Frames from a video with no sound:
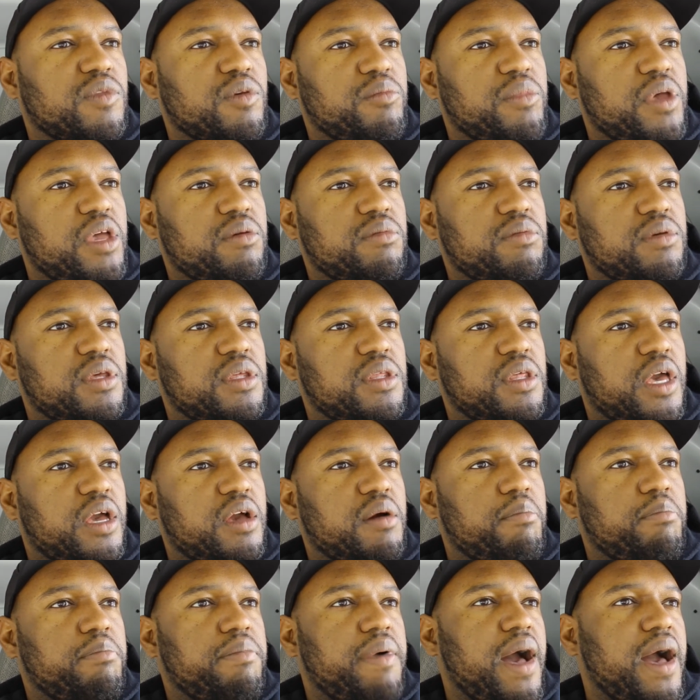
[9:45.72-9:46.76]
Maybe like
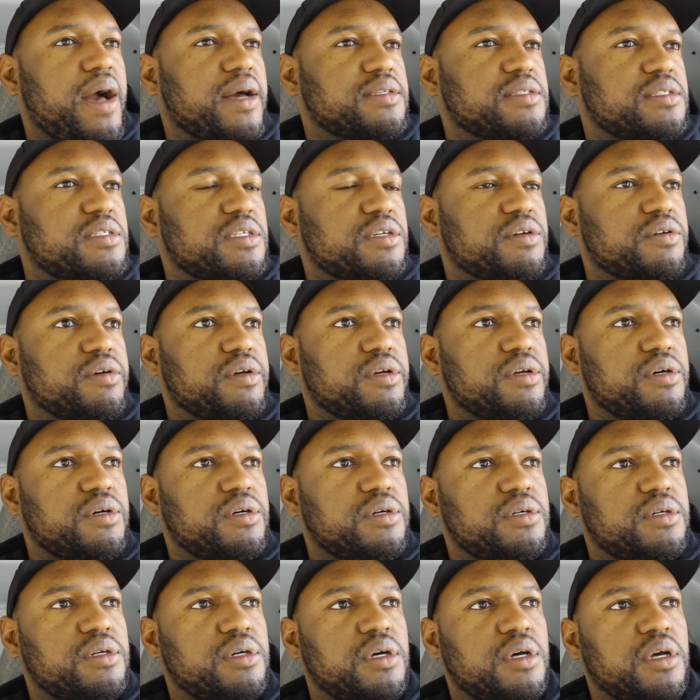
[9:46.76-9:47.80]
a box
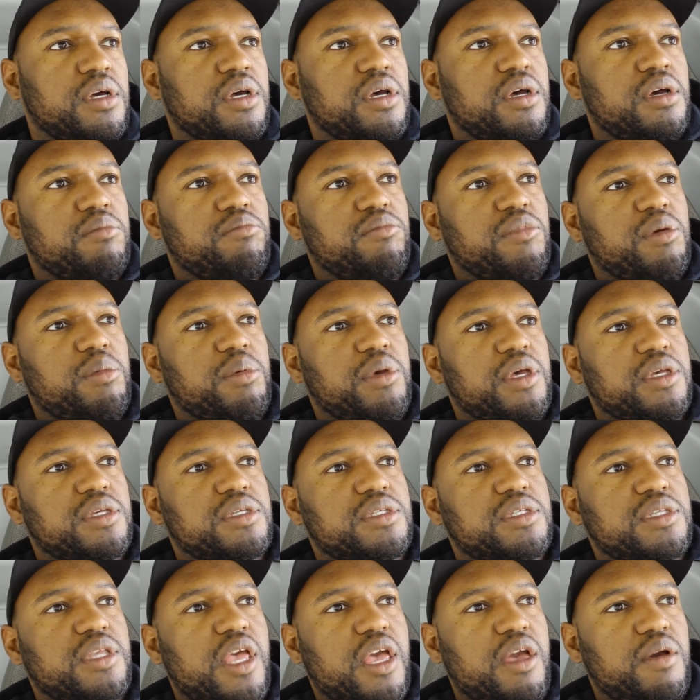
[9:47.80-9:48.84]
cereal, maybe a
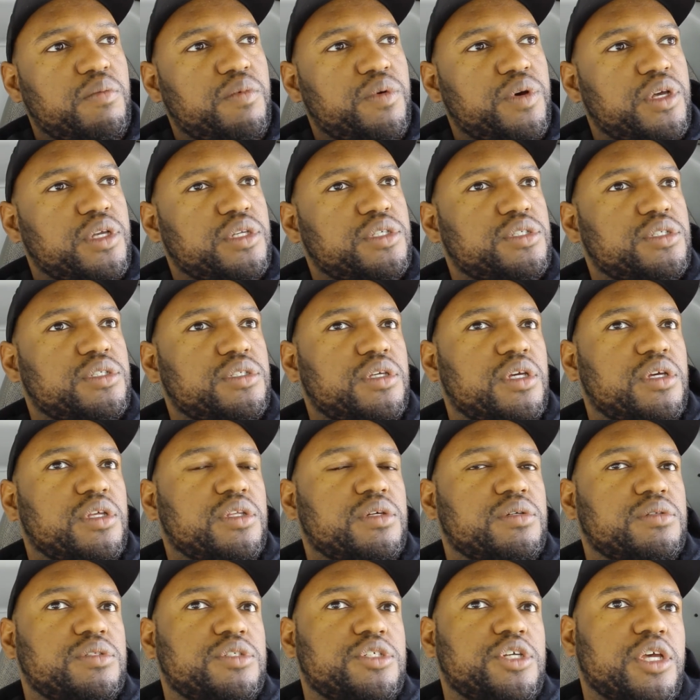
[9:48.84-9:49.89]
sandwich, you know, a
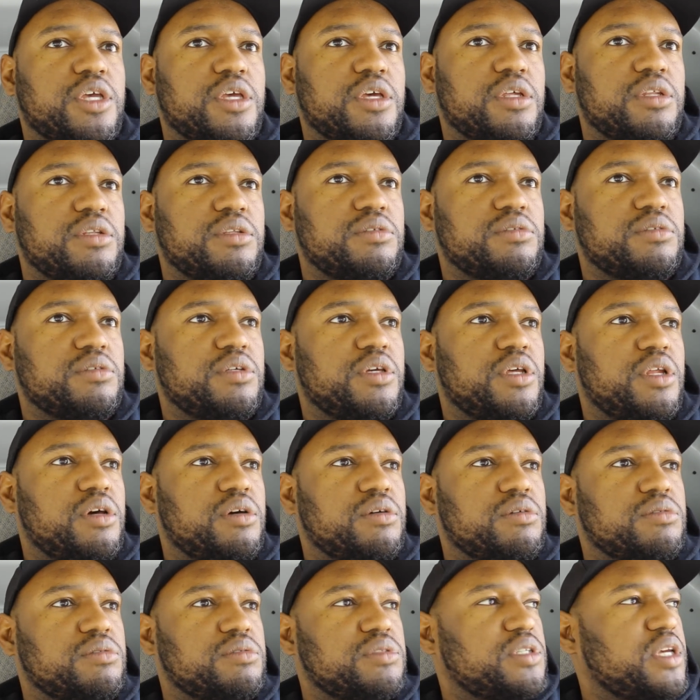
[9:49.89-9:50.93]
little chicken, you
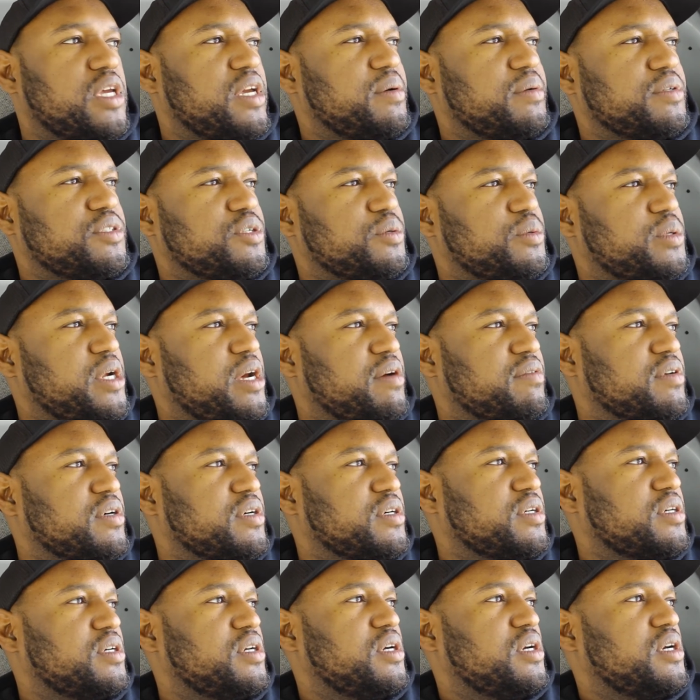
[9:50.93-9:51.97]
know, sandwich or
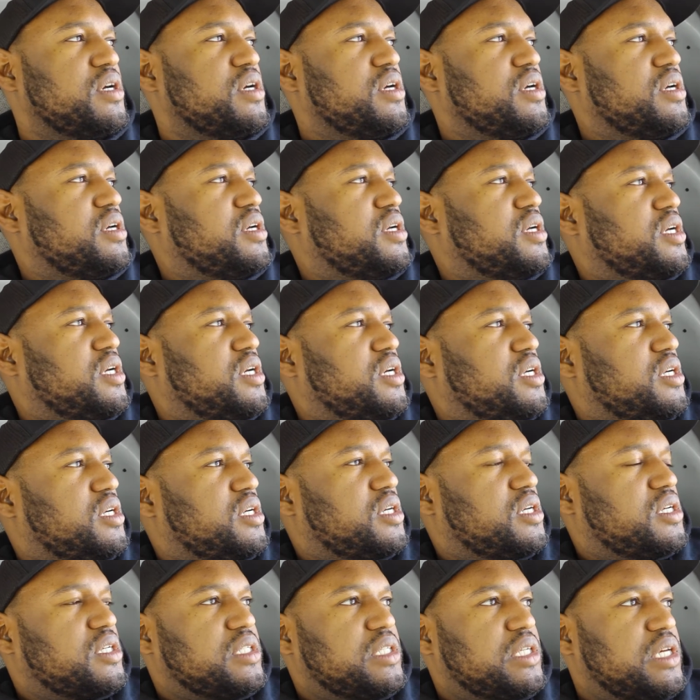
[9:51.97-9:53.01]
whatever.
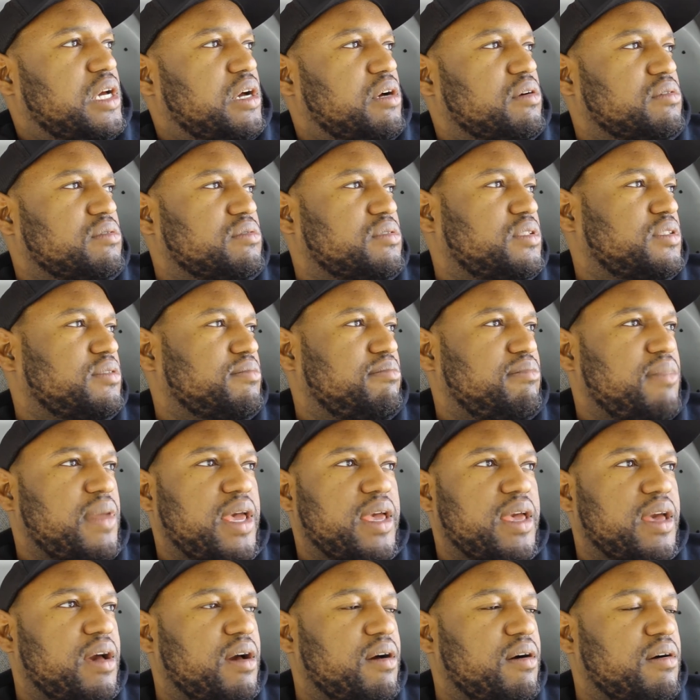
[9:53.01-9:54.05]
You know, some
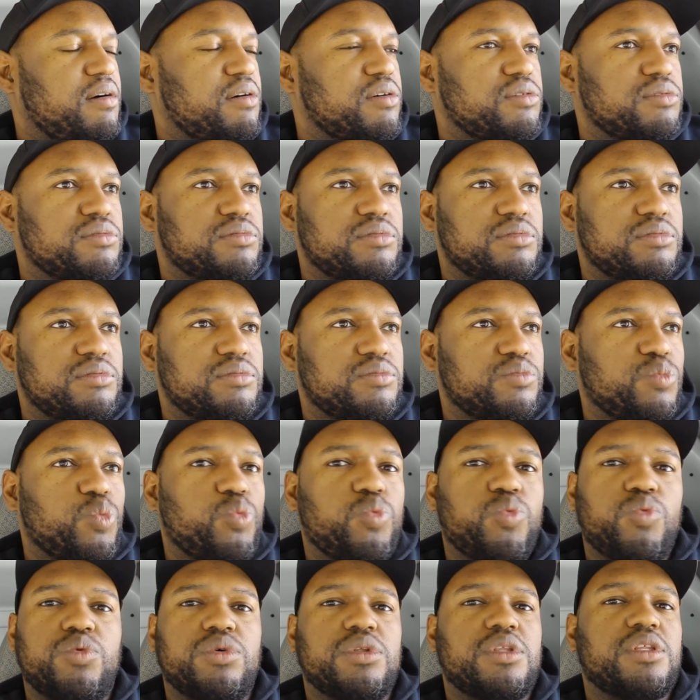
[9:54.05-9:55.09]
mayo,
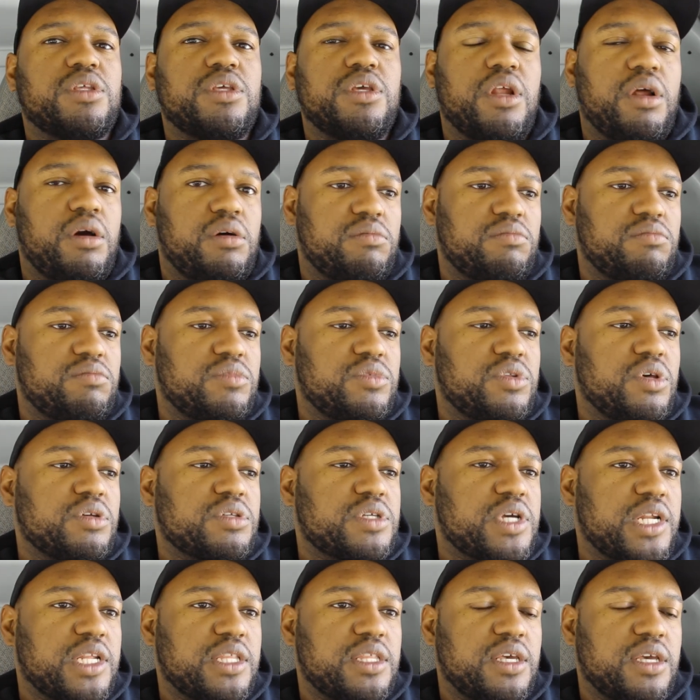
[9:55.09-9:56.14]
you know, those
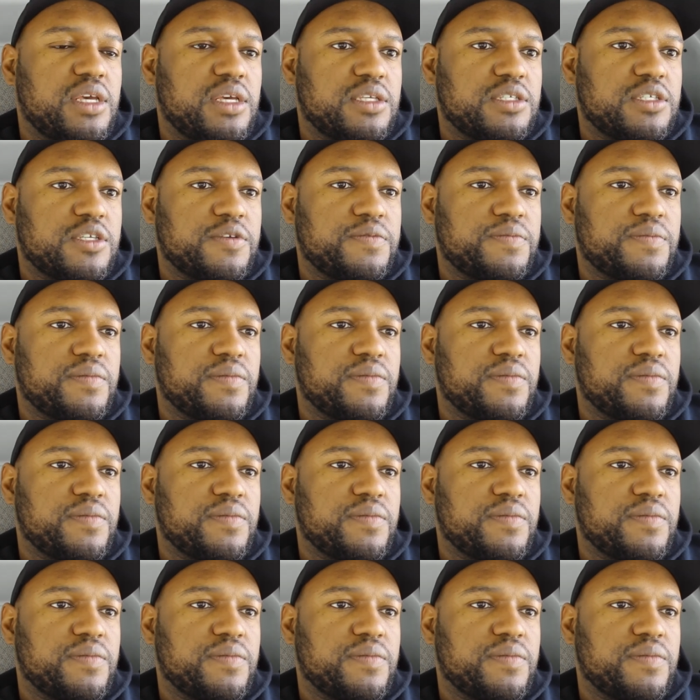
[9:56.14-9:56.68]
kind of things.